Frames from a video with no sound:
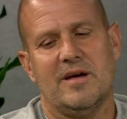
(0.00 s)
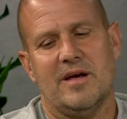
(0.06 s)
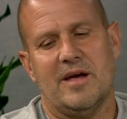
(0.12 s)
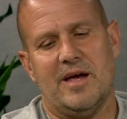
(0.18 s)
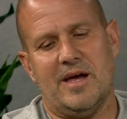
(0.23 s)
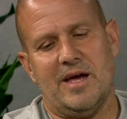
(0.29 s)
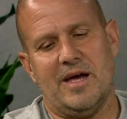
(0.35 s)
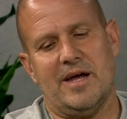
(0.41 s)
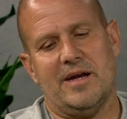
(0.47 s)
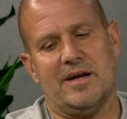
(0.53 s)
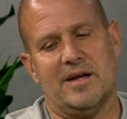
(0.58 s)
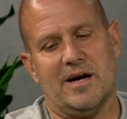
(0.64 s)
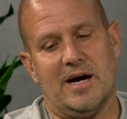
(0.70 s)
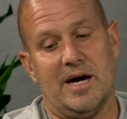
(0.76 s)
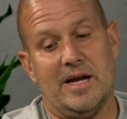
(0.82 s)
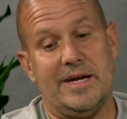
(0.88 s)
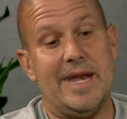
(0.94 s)
right. and
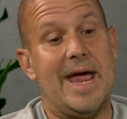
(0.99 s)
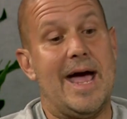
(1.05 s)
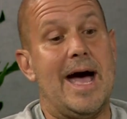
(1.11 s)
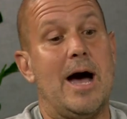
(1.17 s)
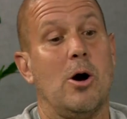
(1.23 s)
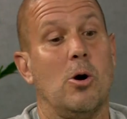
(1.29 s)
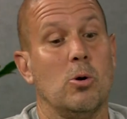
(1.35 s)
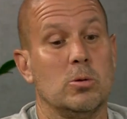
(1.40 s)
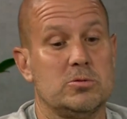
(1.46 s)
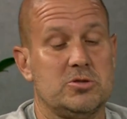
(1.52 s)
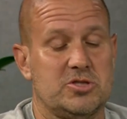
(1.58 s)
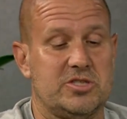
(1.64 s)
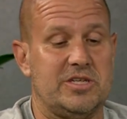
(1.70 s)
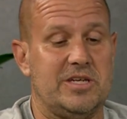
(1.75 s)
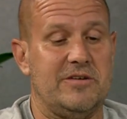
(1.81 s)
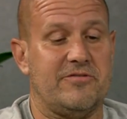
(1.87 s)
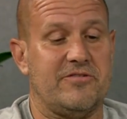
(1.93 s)
uh, now
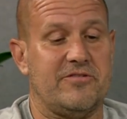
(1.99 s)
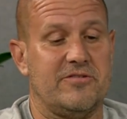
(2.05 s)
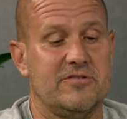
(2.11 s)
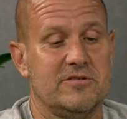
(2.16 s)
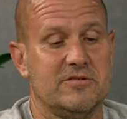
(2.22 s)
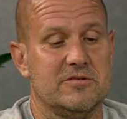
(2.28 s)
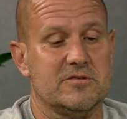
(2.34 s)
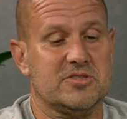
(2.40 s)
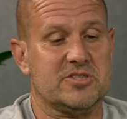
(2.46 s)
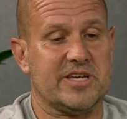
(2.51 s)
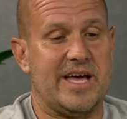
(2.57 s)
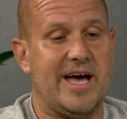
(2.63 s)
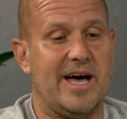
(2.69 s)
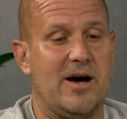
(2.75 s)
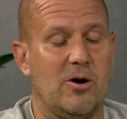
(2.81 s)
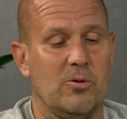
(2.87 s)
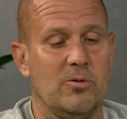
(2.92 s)
Chief
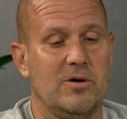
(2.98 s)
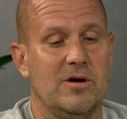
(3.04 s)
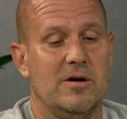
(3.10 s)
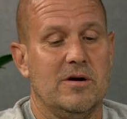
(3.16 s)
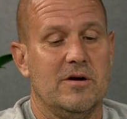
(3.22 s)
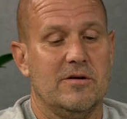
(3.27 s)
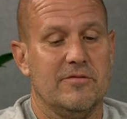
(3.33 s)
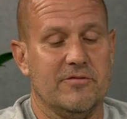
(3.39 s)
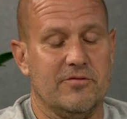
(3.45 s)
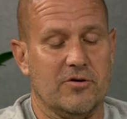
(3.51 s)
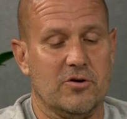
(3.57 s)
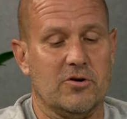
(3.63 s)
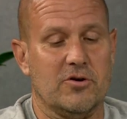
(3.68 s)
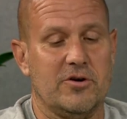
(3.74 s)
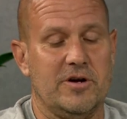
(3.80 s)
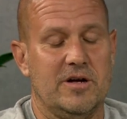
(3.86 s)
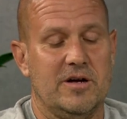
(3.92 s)
Skau
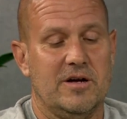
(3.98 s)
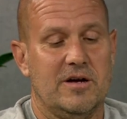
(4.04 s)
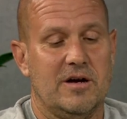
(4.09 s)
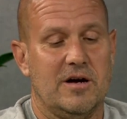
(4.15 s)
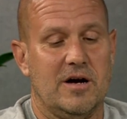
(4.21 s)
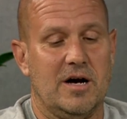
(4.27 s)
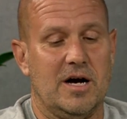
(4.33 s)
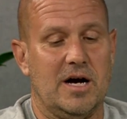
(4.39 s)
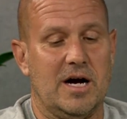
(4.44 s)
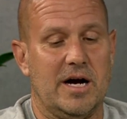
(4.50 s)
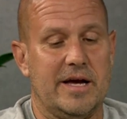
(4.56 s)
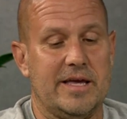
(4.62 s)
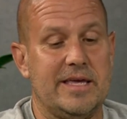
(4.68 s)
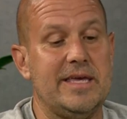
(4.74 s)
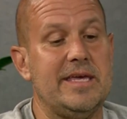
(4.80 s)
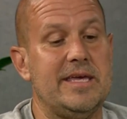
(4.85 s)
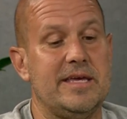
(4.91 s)
Vern. Uh,
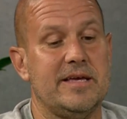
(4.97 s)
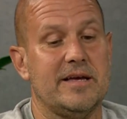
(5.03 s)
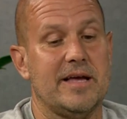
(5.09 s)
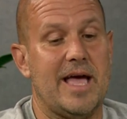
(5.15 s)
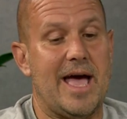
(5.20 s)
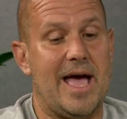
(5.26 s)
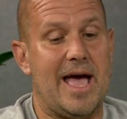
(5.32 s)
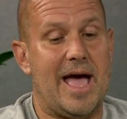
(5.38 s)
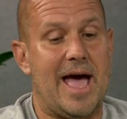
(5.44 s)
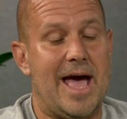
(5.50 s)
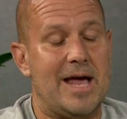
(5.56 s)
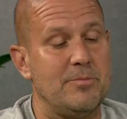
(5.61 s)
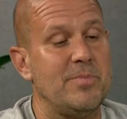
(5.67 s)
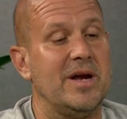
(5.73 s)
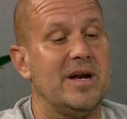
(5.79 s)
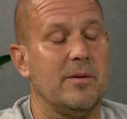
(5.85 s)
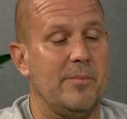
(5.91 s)
he had
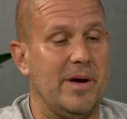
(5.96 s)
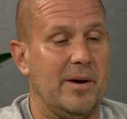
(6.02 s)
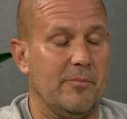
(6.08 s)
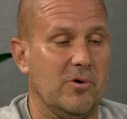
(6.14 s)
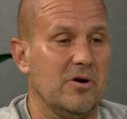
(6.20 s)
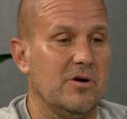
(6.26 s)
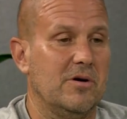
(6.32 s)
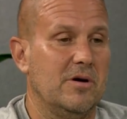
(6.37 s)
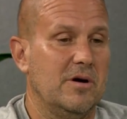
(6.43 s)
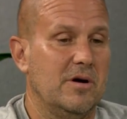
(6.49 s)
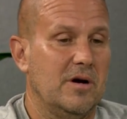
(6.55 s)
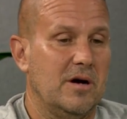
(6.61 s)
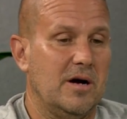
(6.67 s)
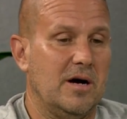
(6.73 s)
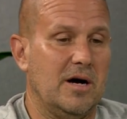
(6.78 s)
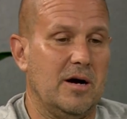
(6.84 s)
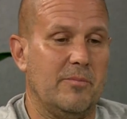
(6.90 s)
been a member,
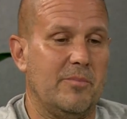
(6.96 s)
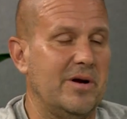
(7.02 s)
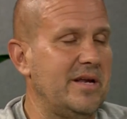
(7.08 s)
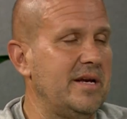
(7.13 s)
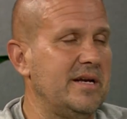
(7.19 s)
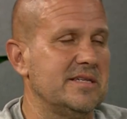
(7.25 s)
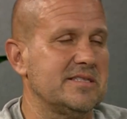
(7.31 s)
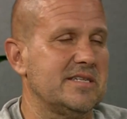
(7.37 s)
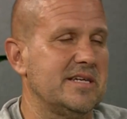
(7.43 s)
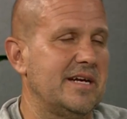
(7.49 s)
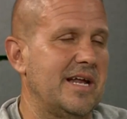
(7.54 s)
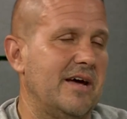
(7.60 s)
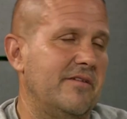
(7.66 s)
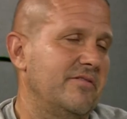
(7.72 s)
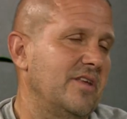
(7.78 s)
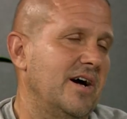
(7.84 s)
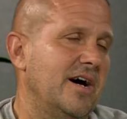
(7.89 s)
uh, but he just didn't
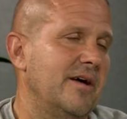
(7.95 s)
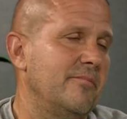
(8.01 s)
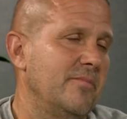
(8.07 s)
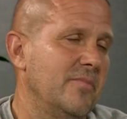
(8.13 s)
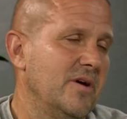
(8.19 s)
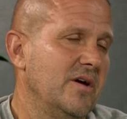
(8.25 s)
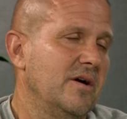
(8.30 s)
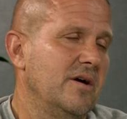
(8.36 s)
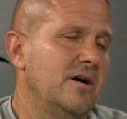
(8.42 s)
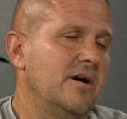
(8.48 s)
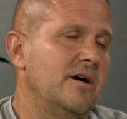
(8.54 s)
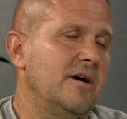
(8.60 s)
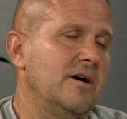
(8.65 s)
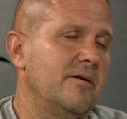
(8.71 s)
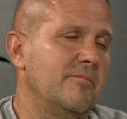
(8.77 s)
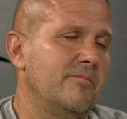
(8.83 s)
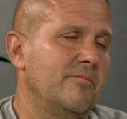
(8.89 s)
have time
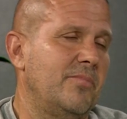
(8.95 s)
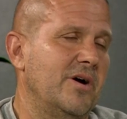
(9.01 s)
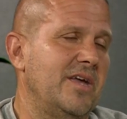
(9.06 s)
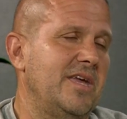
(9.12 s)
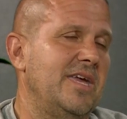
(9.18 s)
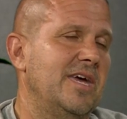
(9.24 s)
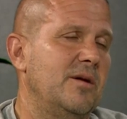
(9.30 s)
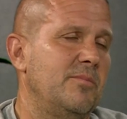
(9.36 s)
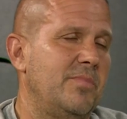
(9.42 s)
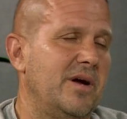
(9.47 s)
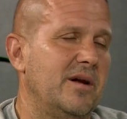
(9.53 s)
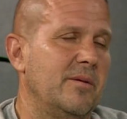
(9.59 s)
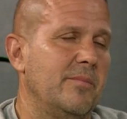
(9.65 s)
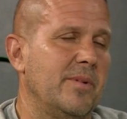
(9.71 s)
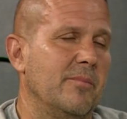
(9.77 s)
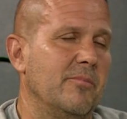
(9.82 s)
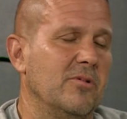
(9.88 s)
um, but he had been a
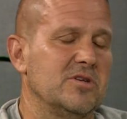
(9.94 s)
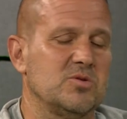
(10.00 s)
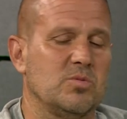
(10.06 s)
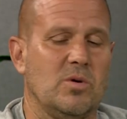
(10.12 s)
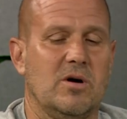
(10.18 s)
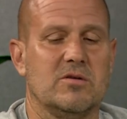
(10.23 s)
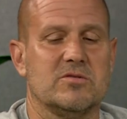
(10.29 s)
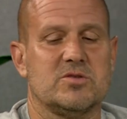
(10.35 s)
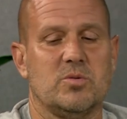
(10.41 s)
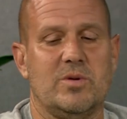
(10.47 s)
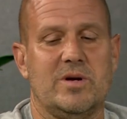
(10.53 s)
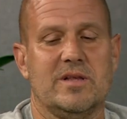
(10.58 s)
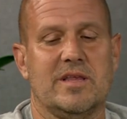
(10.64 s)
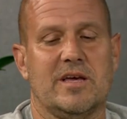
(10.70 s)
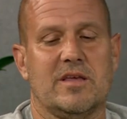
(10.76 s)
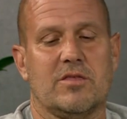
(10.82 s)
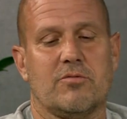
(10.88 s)
member as well. So we
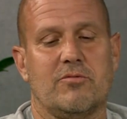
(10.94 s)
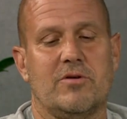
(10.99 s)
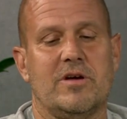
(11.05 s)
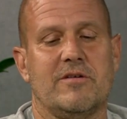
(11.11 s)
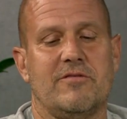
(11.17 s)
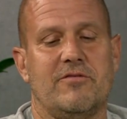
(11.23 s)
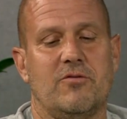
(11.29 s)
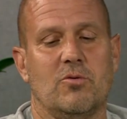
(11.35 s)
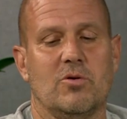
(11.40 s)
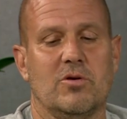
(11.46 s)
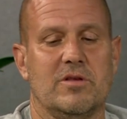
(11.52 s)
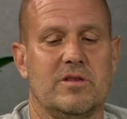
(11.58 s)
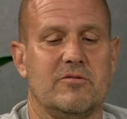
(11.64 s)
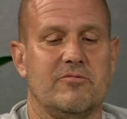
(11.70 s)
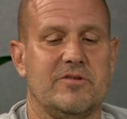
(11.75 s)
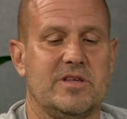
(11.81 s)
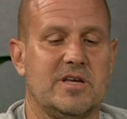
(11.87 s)
had like three or four of
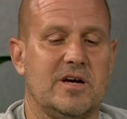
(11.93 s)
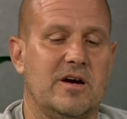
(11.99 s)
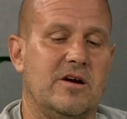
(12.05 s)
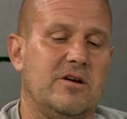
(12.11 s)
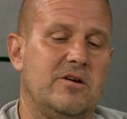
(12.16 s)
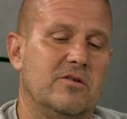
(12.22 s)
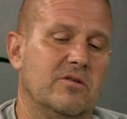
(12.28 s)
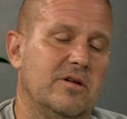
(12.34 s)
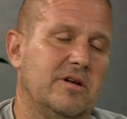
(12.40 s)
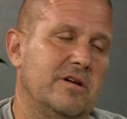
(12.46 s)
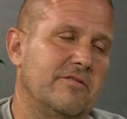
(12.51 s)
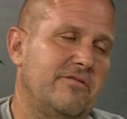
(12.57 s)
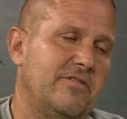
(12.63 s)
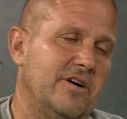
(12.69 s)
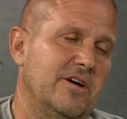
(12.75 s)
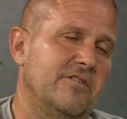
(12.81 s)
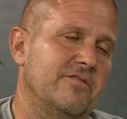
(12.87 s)
the retired New London
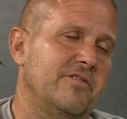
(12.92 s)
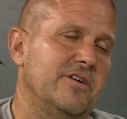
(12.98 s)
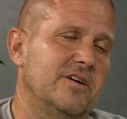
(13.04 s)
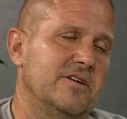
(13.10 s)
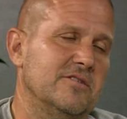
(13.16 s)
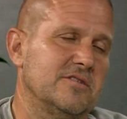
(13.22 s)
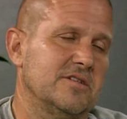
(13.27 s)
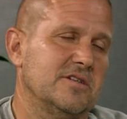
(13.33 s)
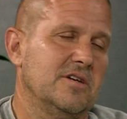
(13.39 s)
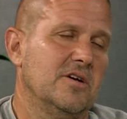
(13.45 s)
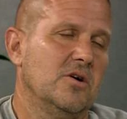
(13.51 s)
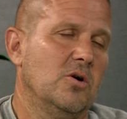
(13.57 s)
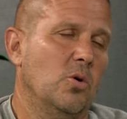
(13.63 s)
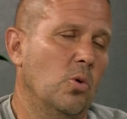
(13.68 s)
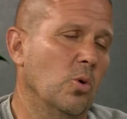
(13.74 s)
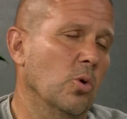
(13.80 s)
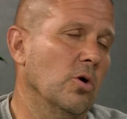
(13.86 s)
firefighters
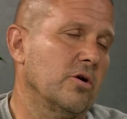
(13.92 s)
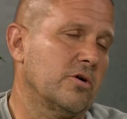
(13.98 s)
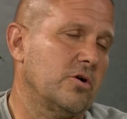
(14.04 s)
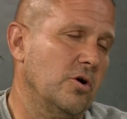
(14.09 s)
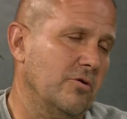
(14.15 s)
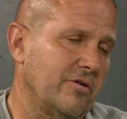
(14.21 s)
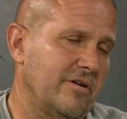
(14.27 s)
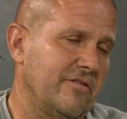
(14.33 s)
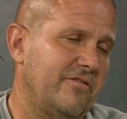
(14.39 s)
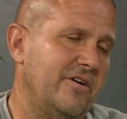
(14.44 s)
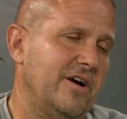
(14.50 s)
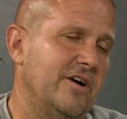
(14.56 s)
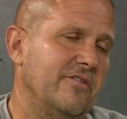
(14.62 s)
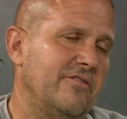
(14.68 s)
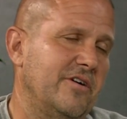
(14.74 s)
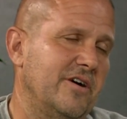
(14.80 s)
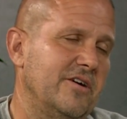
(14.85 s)
or current
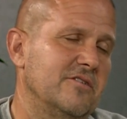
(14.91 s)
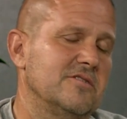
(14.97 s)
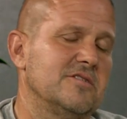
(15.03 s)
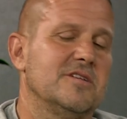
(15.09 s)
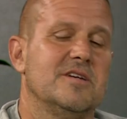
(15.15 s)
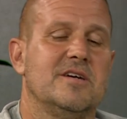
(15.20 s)
firefighters